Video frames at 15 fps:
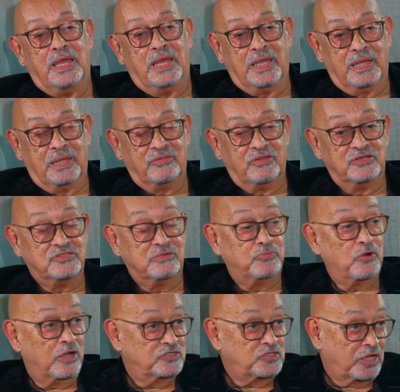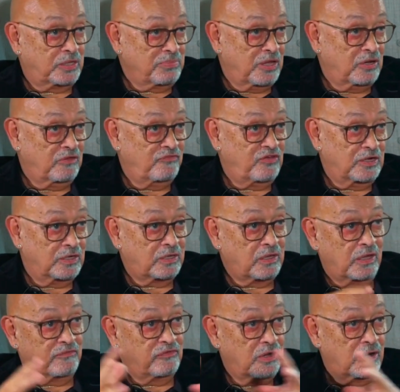and there's a project man of Vida
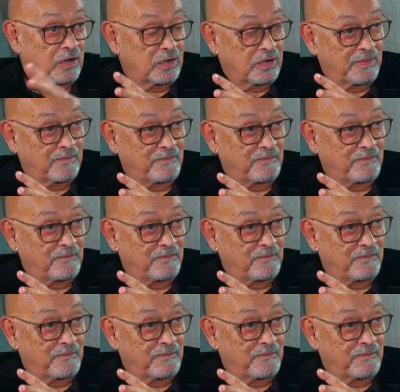Khavar.